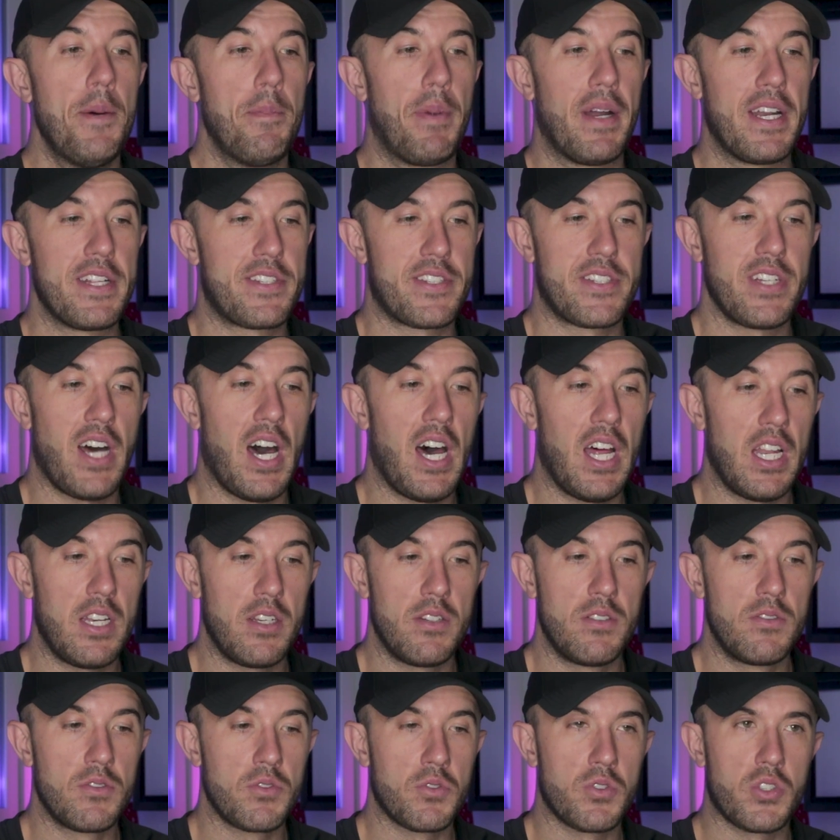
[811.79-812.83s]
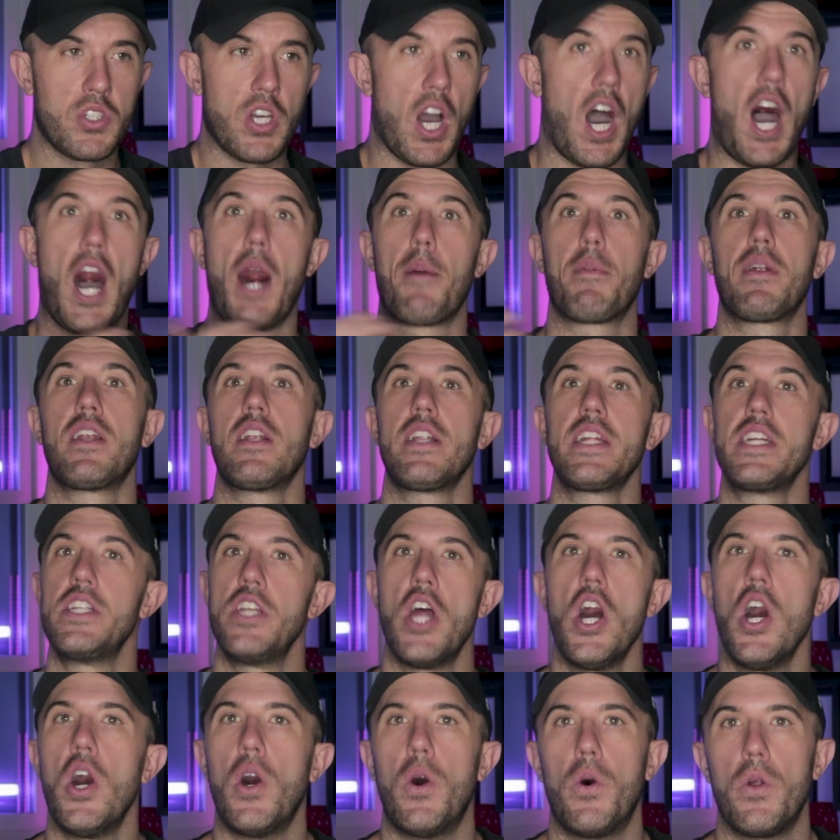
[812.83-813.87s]
but it's not commonly
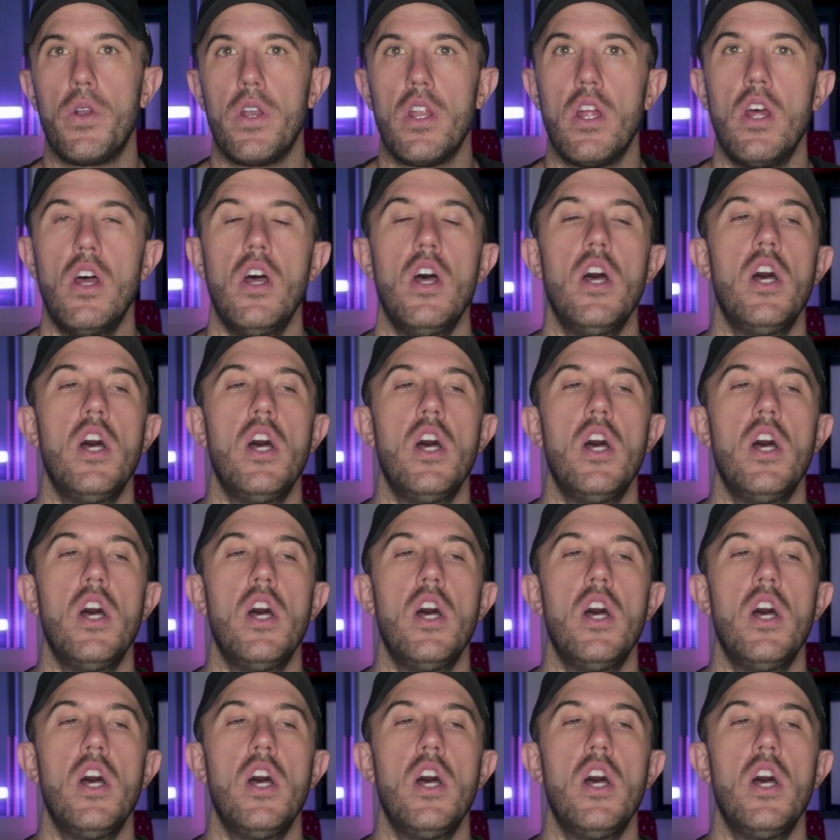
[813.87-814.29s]
known.